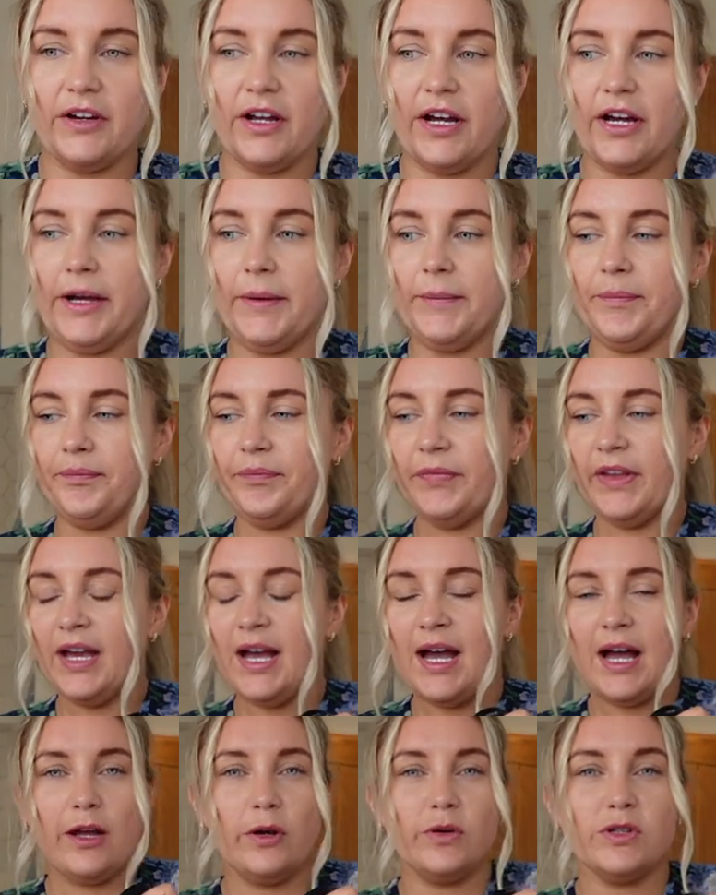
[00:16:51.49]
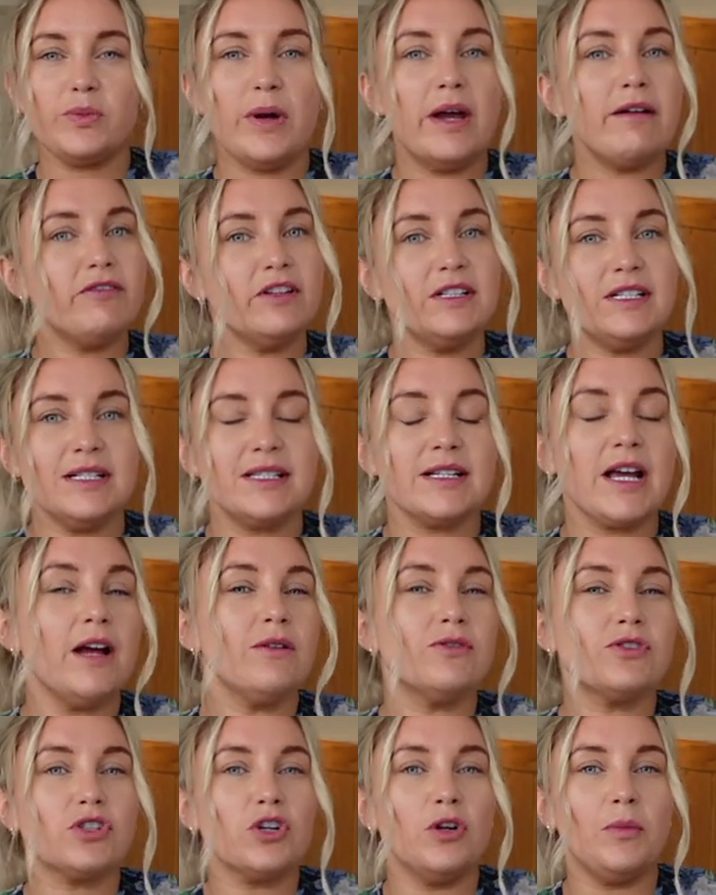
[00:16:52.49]
I always wait for the
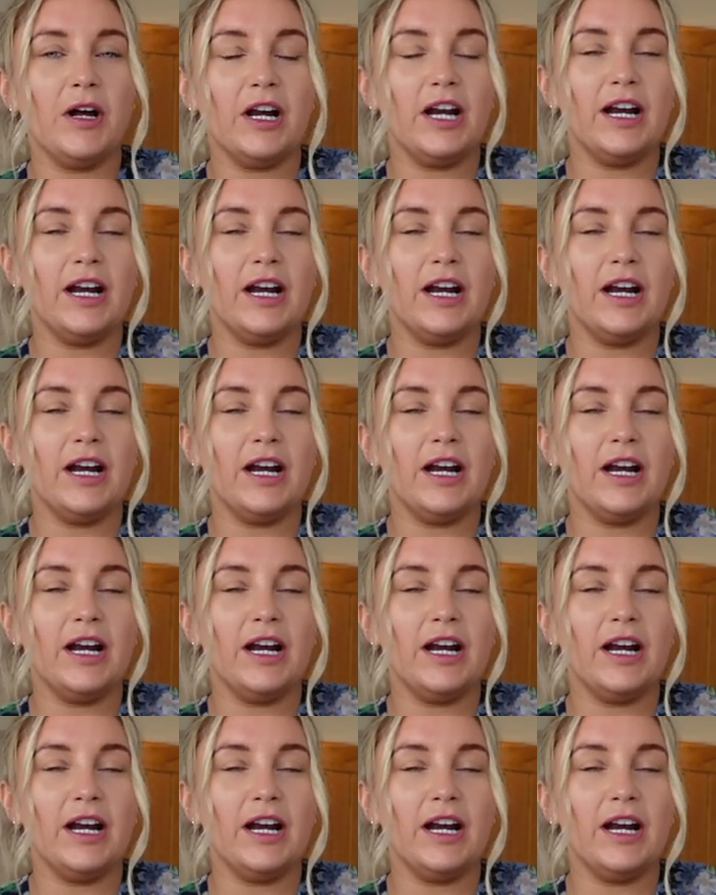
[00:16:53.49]
discounts to come on,